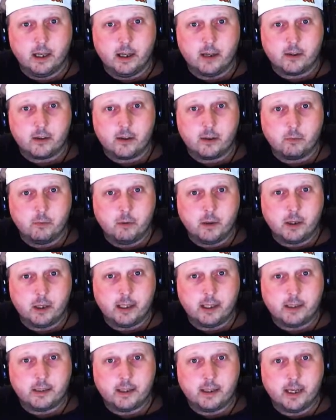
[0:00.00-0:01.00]
There really
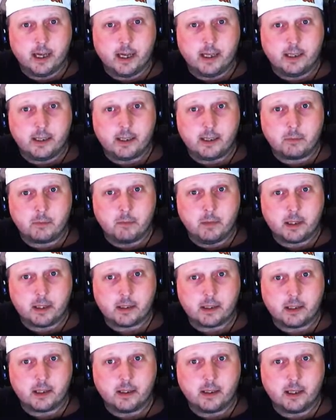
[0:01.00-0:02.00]
isn't anything
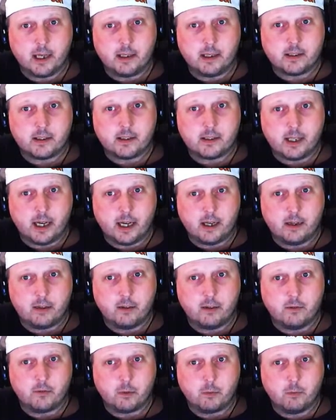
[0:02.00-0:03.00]
missing that is standard
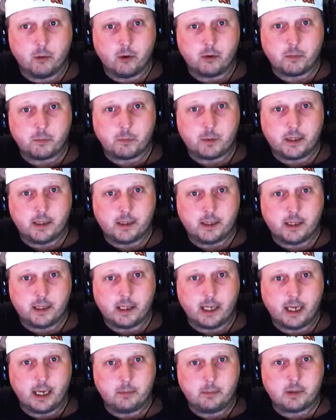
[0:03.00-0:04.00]
for most PC
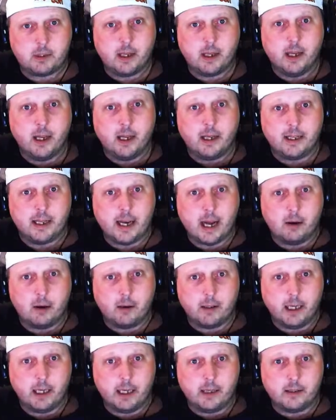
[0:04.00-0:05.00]
games
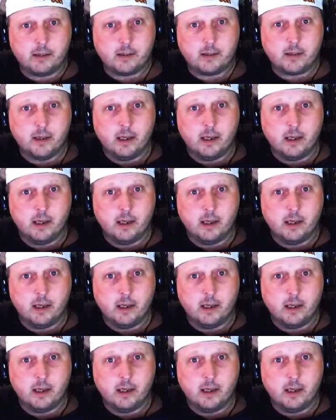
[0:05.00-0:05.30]
nowadays,